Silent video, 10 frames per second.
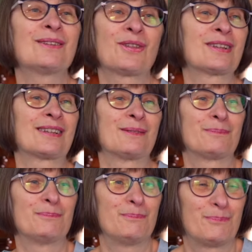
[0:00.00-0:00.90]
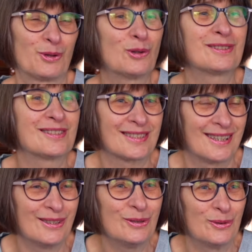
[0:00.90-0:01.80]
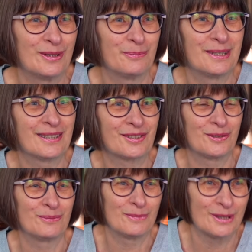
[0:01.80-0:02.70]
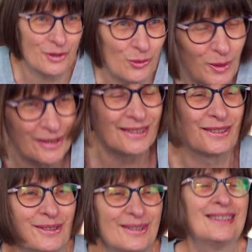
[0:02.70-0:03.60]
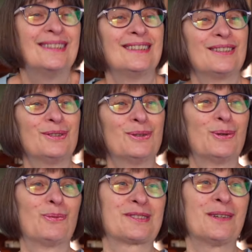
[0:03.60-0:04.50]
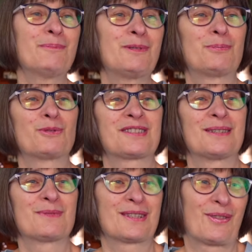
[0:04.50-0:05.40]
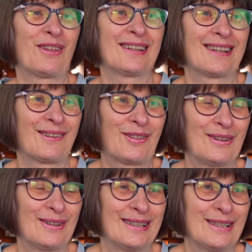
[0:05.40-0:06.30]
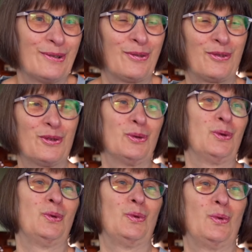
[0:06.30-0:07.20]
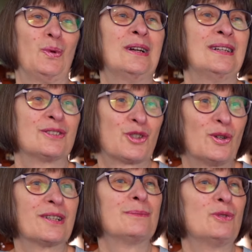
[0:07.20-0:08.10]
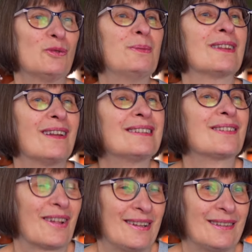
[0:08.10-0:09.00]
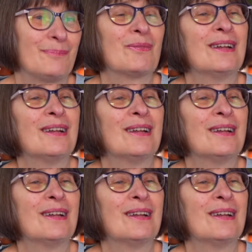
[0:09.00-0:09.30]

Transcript: think it broadens it out. It makes it much wider. You know, some people seem to think that if you join a movement like that,